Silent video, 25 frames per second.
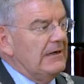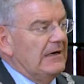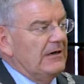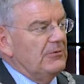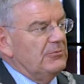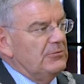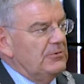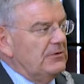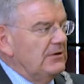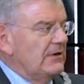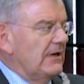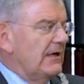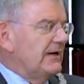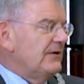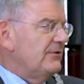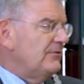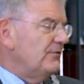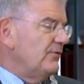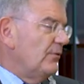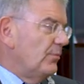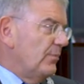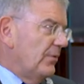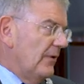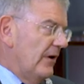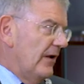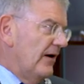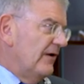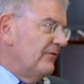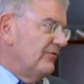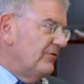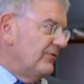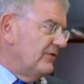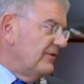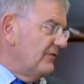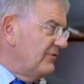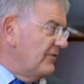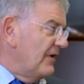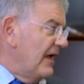I would like to apply
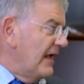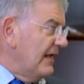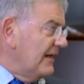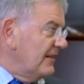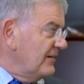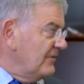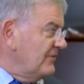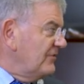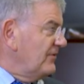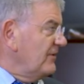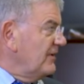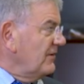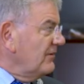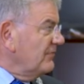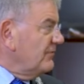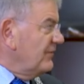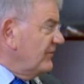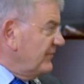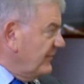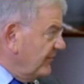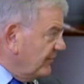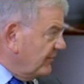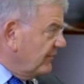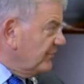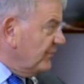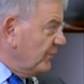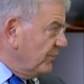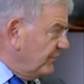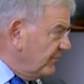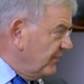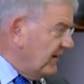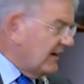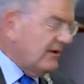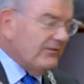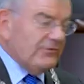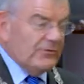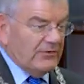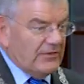for the vacancy of the city of
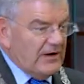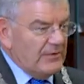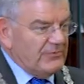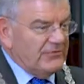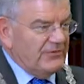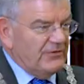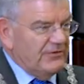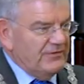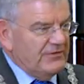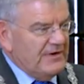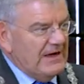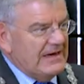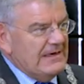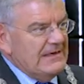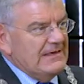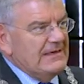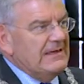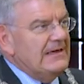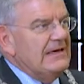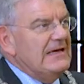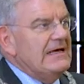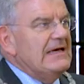Utrecht or Amstelveen.